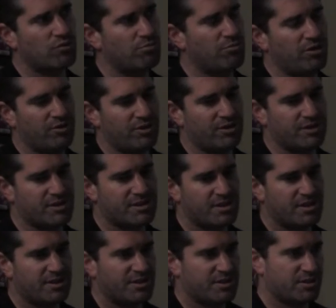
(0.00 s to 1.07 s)
motors.
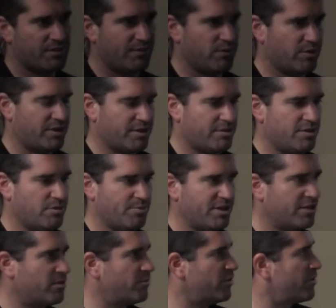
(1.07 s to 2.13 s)
So if you want to, you know,
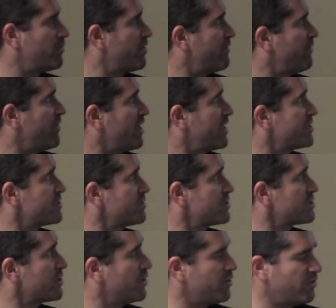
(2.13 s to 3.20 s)
make your motor run fast or
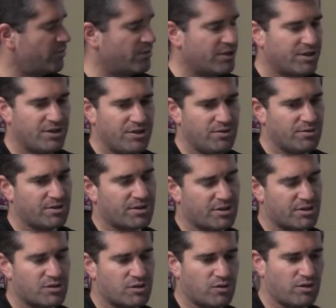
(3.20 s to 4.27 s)
slow, you can
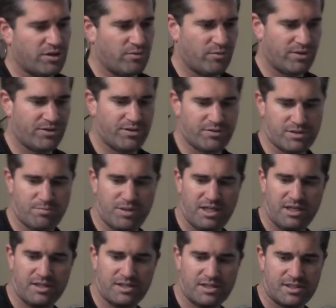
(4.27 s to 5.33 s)
control it with those
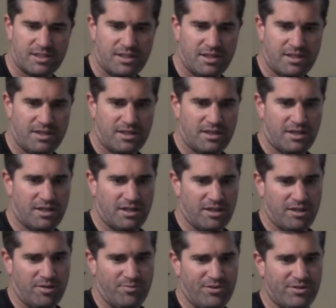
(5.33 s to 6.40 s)
pins.
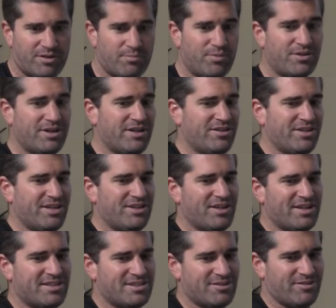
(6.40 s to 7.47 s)
Um, you can put an LED
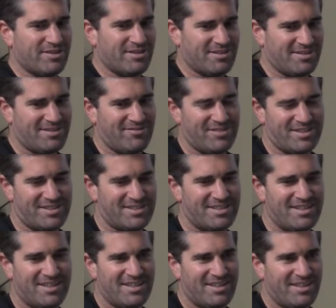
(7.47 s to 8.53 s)
light to it, which,
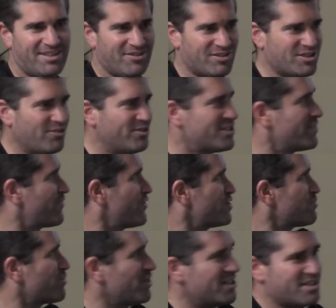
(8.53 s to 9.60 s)
you know, it's always the first
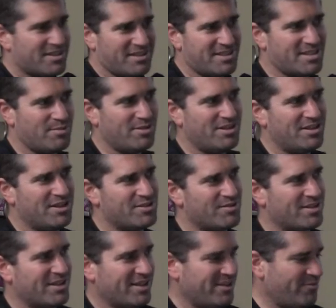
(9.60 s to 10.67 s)
project that somebody does with,
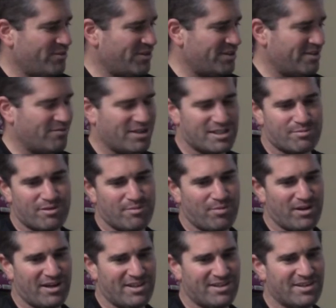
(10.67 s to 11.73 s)
an, with a Raspberry
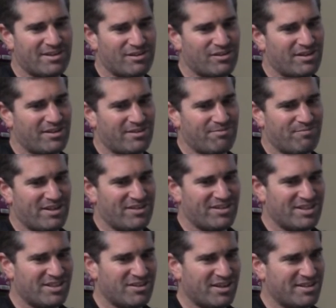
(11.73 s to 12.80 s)
Pi. You get a, a
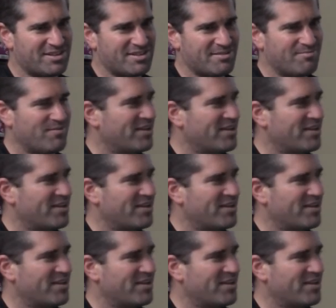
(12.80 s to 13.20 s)
LED light to